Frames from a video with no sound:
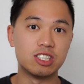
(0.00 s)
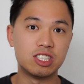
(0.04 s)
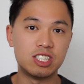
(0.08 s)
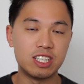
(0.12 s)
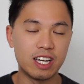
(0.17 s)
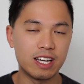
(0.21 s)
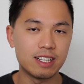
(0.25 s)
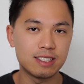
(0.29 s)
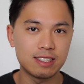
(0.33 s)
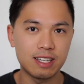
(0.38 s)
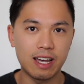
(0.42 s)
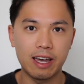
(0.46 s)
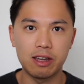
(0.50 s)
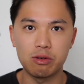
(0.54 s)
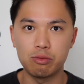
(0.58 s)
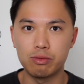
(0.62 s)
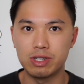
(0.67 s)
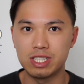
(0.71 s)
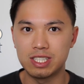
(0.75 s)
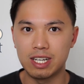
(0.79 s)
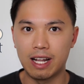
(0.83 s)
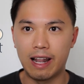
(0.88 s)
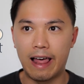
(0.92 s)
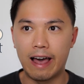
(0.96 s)
Sharesies,
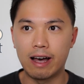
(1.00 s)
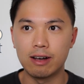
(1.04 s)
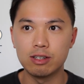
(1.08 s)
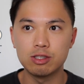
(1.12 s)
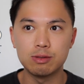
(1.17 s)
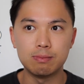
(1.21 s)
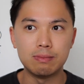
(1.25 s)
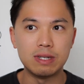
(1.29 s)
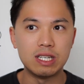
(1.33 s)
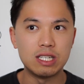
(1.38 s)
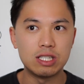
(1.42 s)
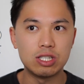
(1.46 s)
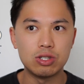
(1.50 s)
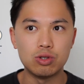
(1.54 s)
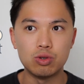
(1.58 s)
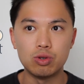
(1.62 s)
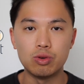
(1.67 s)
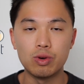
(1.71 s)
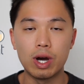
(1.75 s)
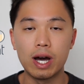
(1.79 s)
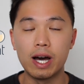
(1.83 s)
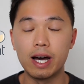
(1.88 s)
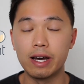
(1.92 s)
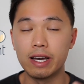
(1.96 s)
which allows me
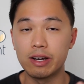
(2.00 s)
to